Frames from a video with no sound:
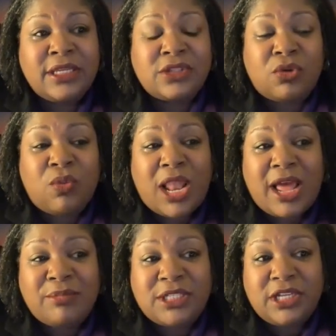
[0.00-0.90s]
So while
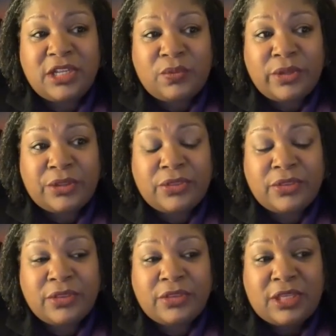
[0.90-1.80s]
I'm dealing with
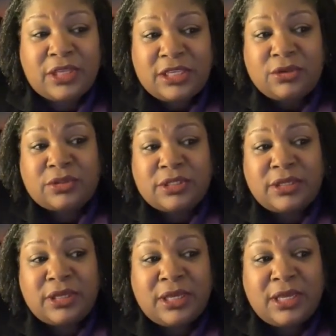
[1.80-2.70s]
the guilt
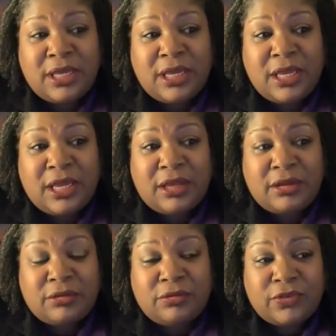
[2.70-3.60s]

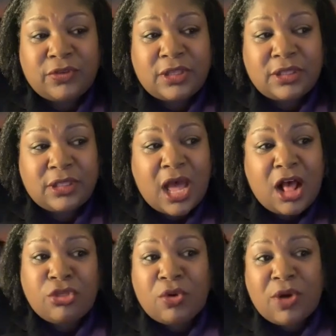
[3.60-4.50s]
of,
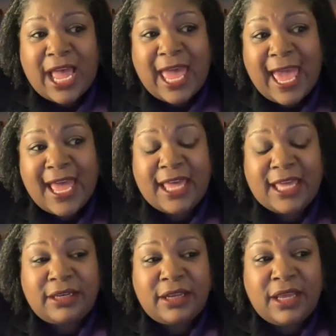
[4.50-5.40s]
although I
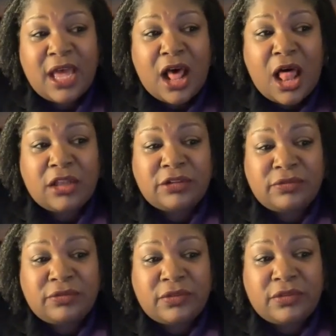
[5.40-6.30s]
had all
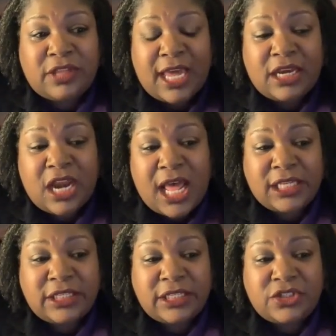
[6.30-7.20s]
of that
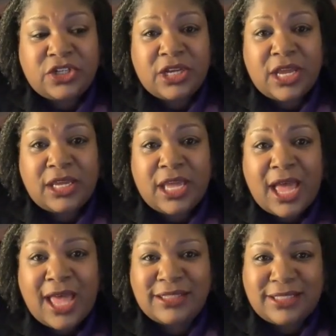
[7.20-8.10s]
knowledge,
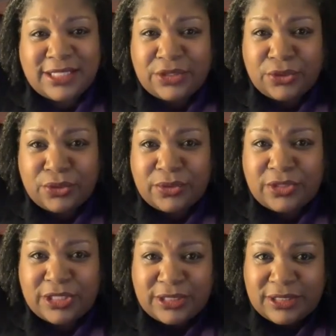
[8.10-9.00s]
I still
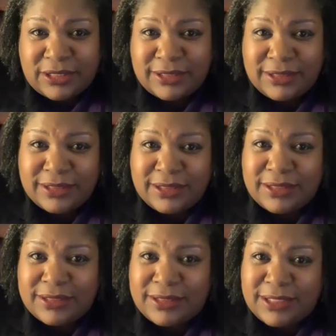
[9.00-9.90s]
couldn't
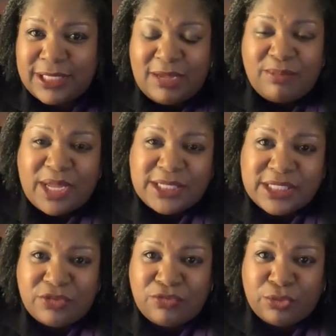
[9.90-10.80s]
keep my
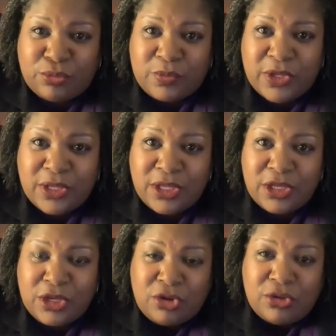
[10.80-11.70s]
son from
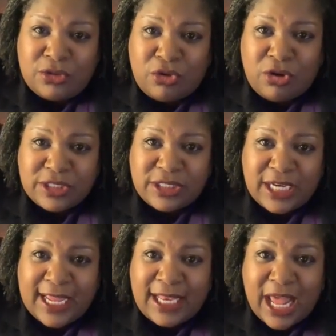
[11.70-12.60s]
crossing
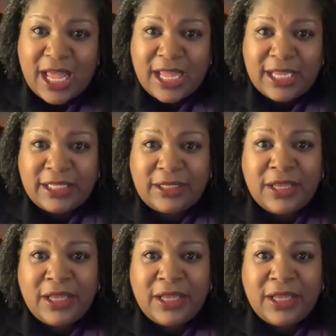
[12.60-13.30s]
that line.